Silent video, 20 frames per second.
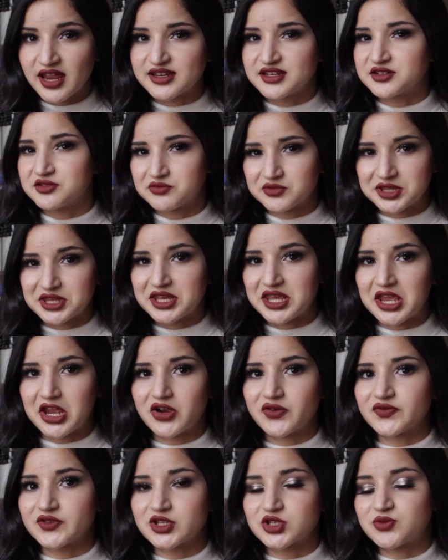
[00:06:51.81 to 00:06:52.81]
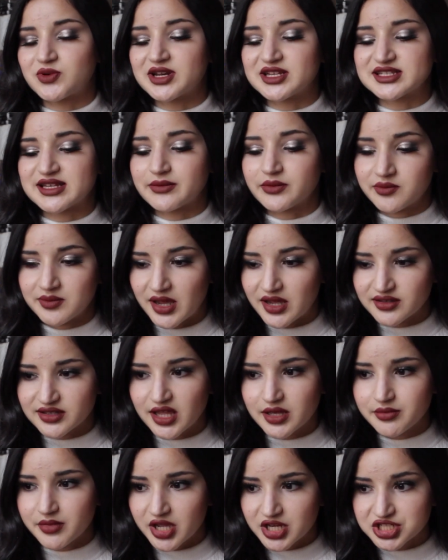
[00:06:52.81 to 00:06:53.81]
I didn't really care for the twenty-seven palette
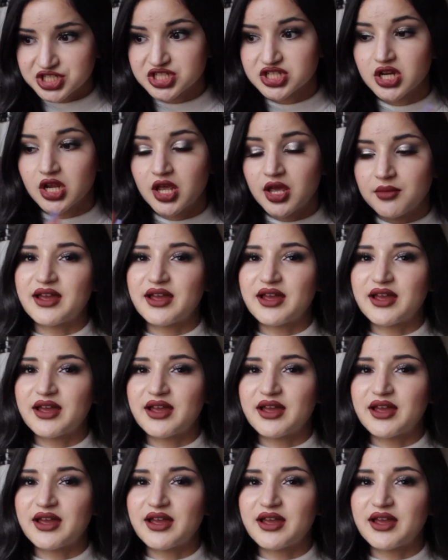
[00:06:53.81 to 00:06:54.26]
that much.